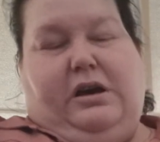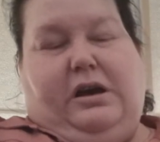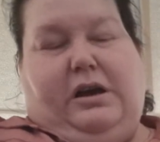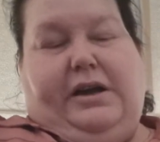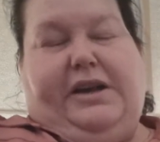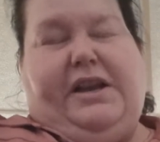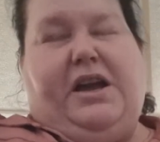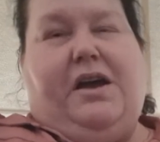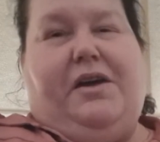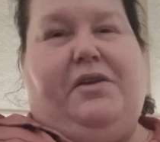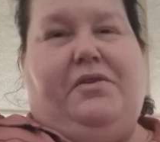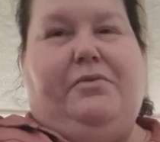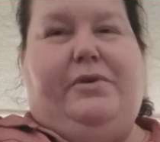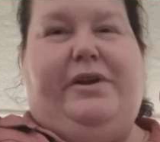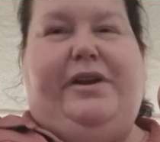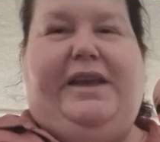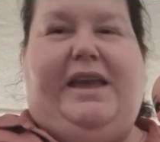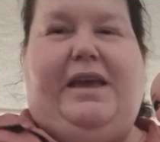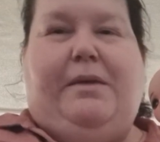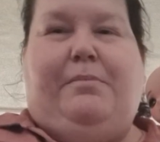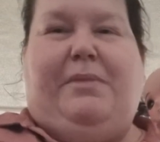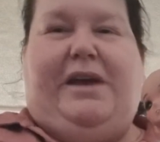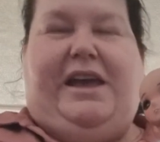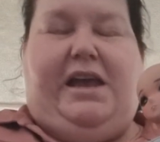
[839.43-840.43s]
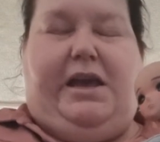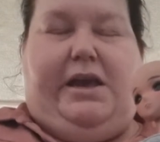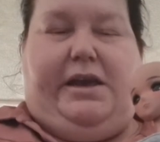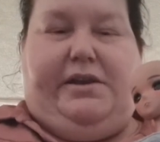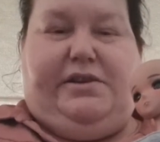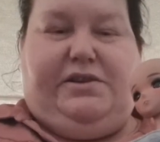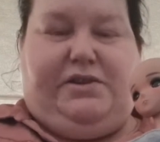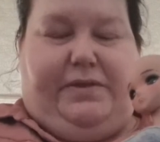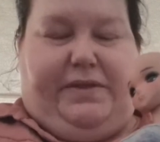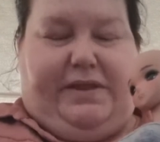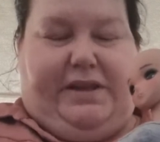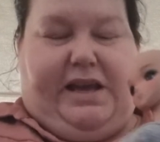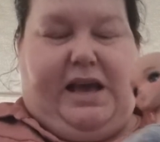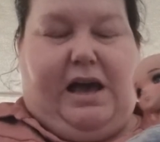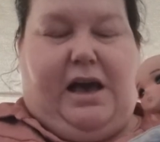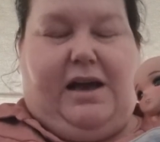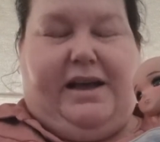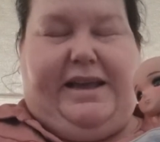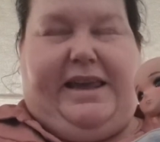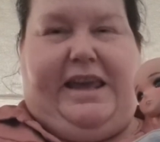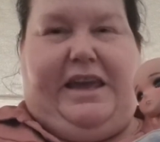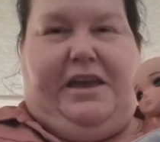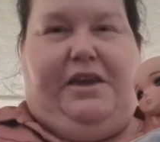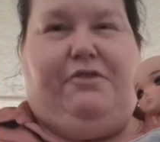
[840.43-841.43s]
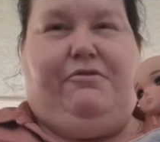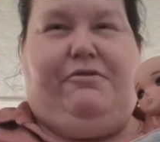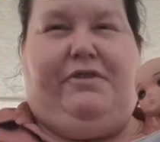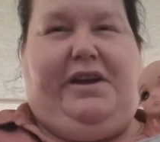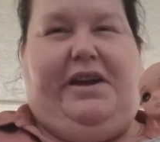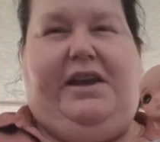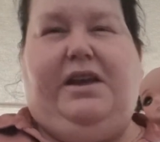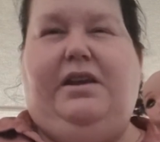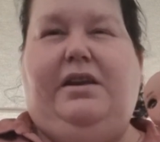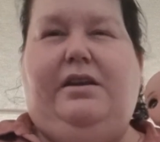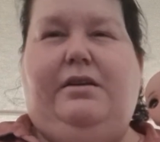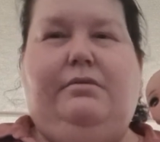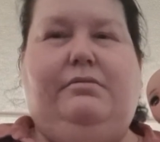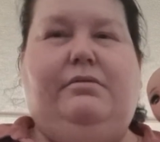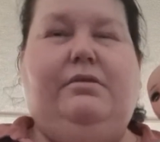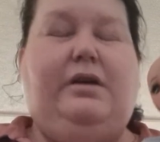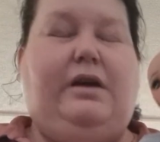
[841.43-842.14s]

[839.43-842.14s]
I kind of want to get my hands on the khaki green